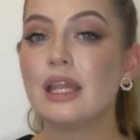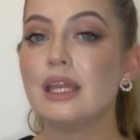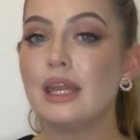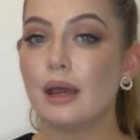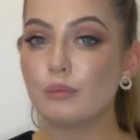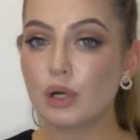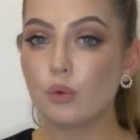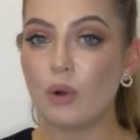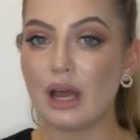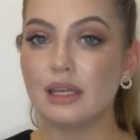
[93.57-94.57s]

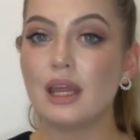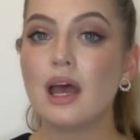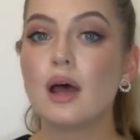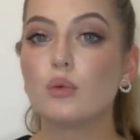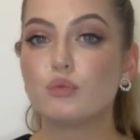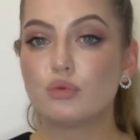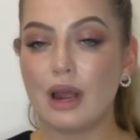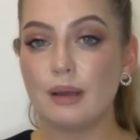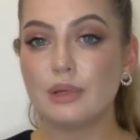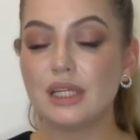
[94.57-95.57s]
Number 1.
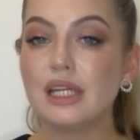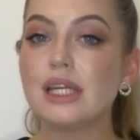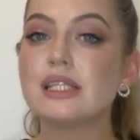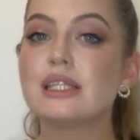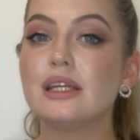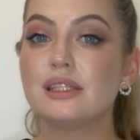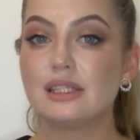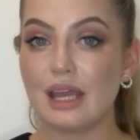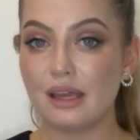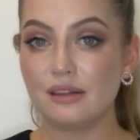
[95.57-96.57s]
Bremen is the
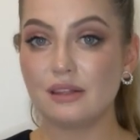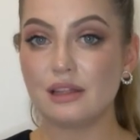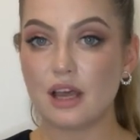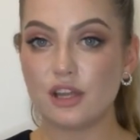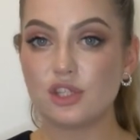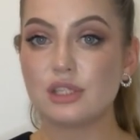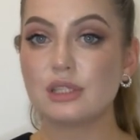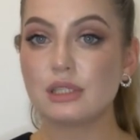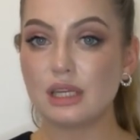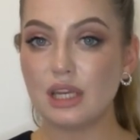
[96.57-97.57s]
10th
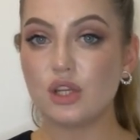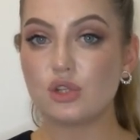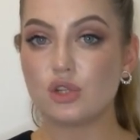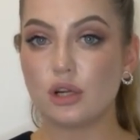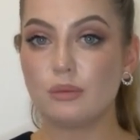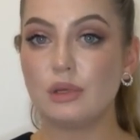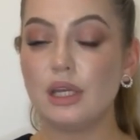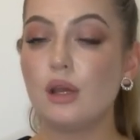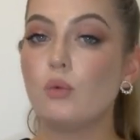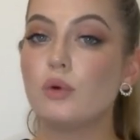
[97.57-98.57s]
largest city in
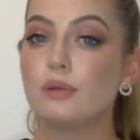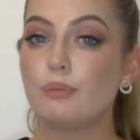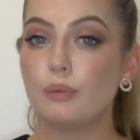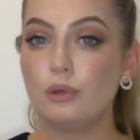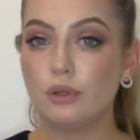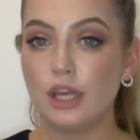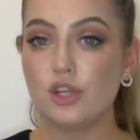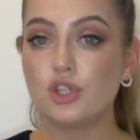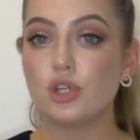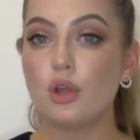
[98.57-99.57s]
Germany with
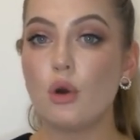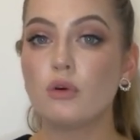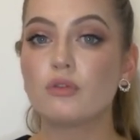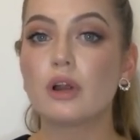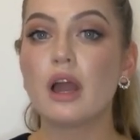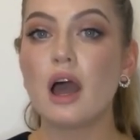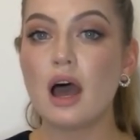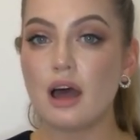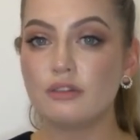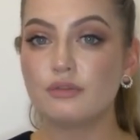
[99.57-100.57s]
population over
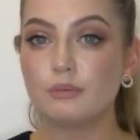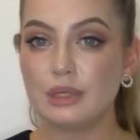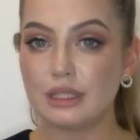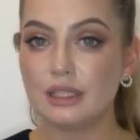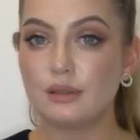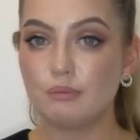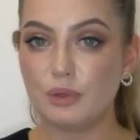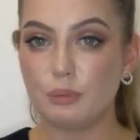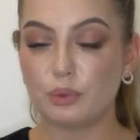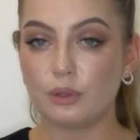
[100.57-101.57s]
500,000
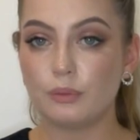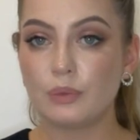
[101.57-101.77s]
people.